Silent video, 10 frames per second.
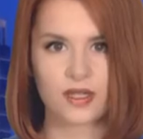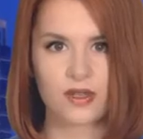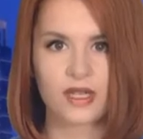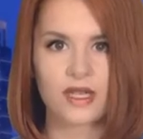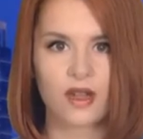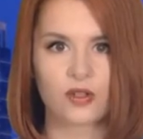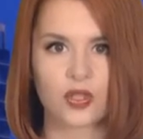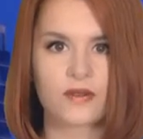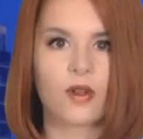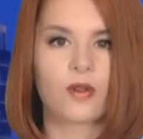new
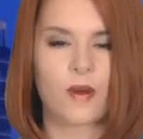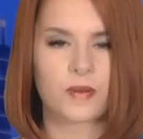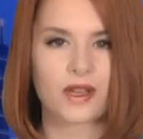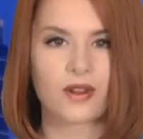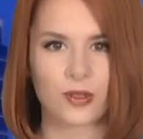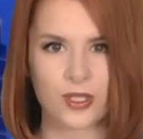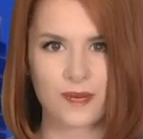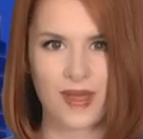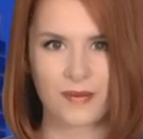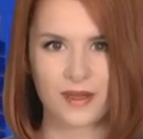technologies for
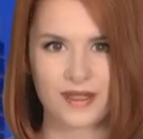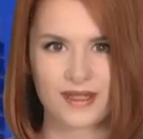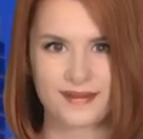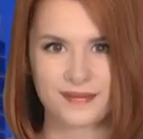cryptocurrency payment.